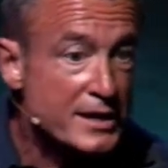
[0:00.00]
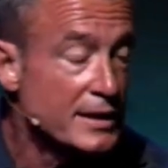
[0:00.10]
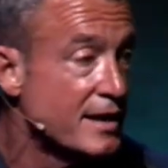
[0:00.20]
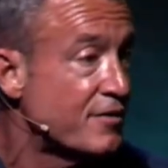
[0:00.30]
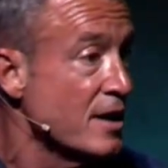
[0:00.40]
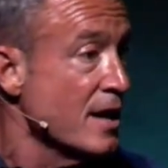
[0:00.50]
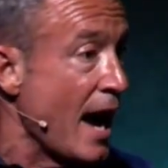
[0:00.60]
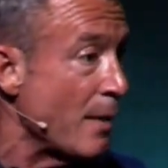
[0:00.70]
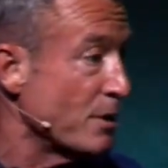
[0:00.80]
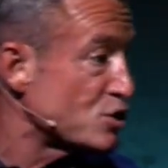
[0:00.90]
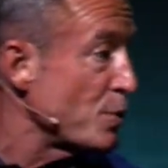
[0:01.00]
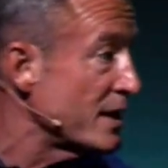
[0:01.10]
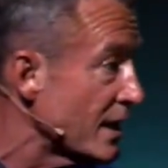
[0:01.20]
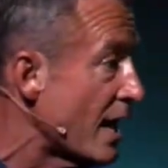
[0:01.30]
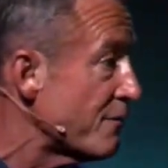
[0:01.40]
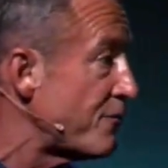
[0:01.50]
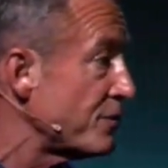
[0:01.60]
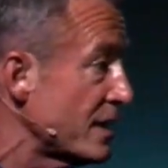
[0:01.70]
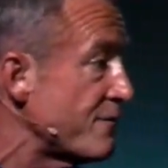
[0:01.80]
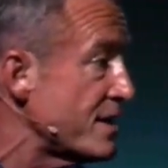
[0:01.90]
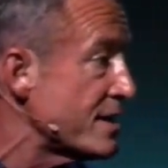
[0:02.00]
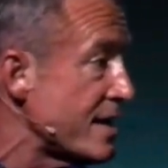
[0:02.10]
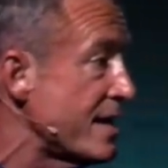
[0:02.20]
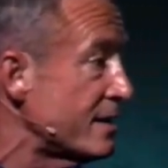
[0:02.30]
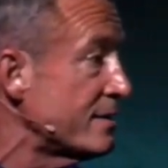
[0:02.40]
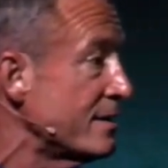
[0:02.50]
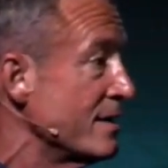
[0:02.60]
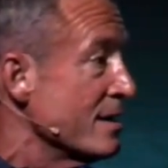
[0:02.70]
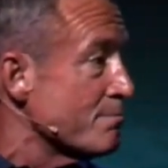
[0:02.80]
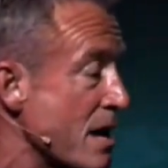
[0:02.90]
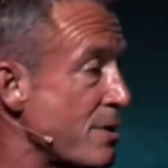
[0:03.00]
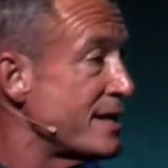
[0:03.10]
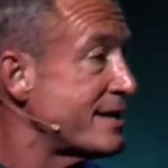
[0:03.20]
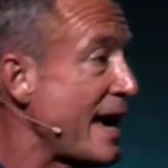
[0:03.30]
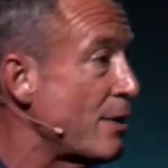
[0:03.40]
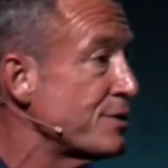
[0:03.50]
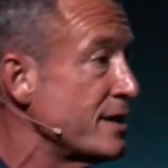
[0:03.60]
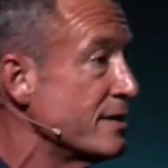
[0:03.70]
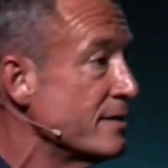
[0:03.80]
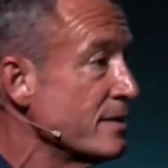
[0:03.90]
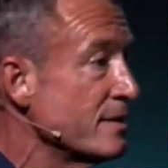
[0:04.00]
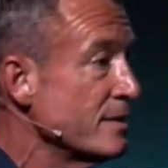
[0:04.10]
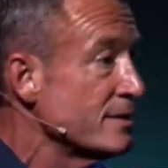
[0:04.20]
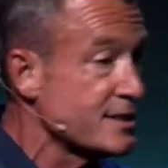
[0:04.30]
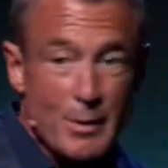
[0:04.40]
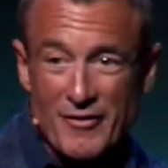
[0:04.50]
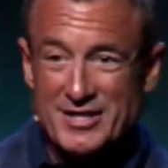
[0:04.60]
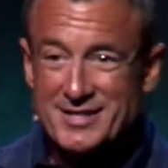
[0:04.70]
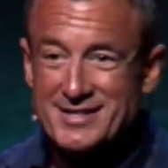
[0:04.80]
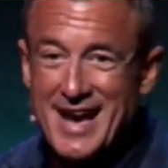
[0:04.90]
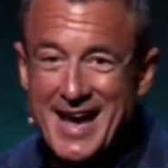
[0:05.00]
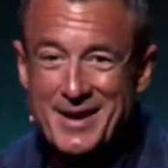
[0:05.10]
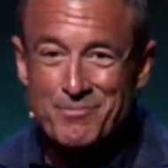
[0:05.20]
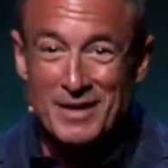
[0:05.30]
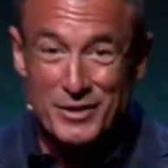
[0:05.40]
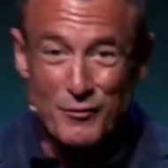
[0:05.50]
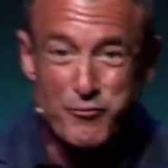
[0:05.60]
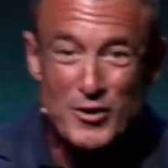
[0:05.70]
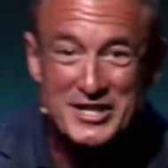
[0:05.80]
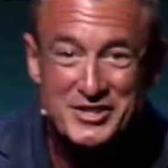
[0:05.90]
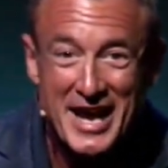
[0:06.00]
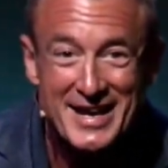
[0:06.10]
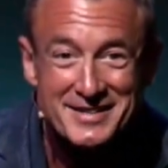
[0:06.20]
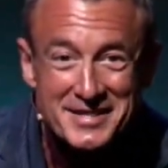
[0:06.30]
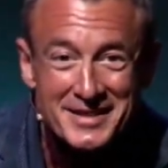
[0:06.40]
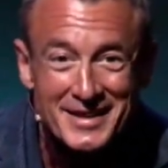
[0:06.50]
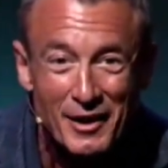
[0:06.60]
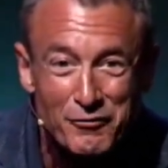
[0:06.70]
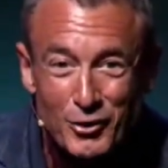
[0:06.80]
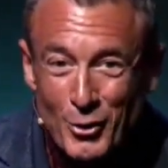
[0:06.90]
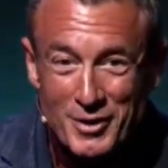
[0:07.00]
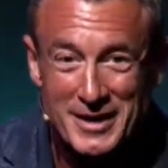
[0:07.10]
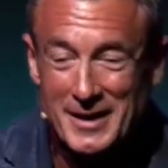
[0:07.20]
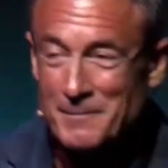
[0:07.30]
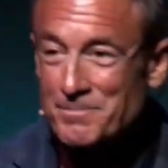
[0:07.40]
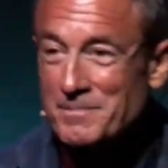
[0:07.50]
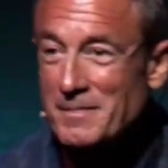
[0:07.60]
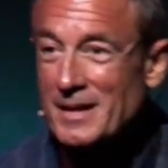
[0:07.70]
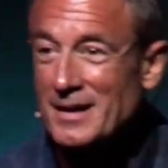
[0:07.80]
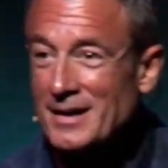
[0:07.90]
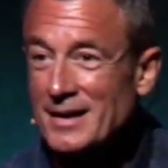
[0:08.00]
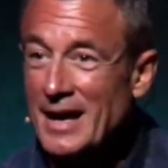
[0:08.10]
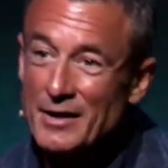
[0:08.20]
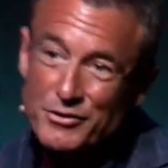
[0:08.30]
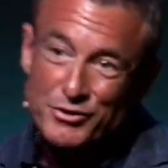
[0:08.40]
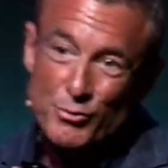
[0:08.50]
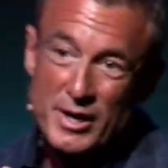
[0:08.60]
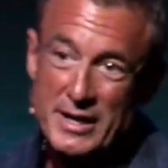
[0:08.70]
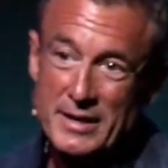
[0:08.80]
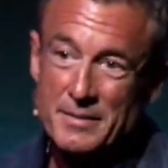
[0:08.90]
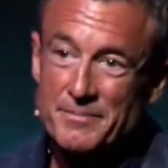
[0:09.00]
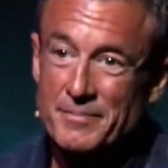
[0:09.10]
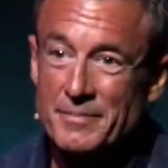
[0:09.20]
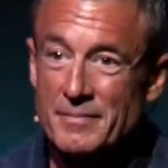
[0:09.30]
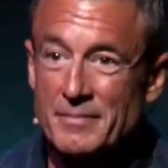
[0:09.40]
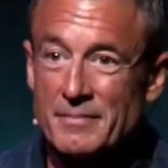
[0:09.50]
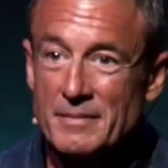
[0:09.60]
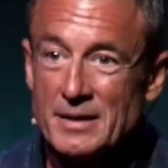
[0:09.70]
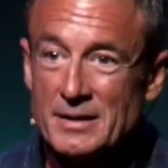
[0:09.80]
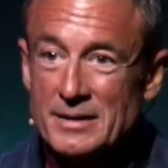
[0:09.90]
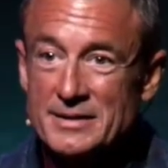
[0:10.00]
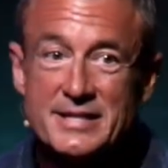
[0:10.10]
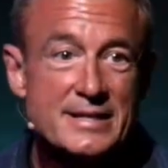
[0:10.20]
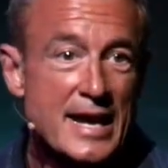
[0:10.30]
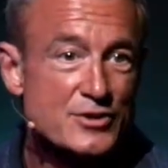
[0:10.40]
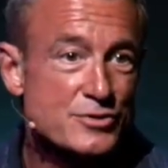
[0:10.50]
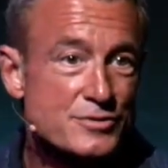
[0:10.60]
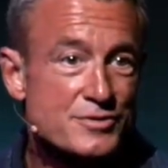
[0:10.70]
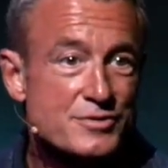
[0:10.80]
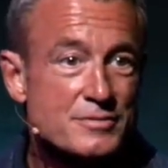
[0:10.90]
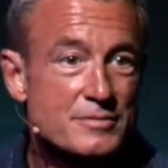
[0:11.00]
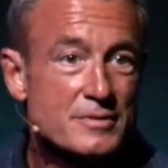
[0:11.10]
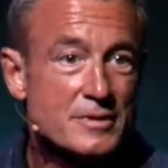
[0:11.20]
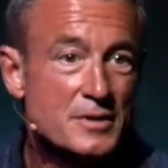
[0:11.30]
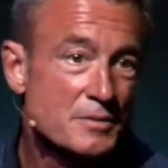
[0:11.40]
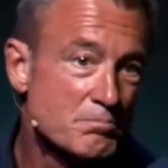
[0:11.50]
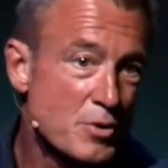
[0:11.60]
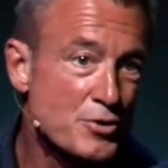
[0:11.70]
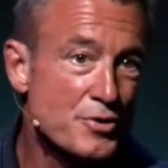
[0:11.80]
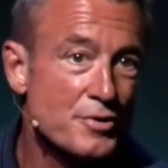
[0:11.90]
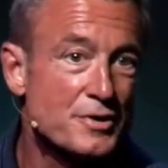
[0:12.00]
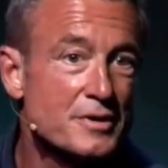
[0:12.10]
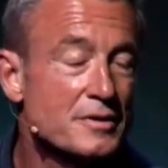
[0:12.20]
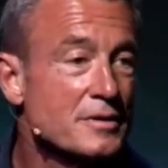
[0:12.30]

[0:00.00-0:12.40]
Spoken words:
we live, how much we love living in Marion County. Some of us say the free state of Florida, and three teenagers murdered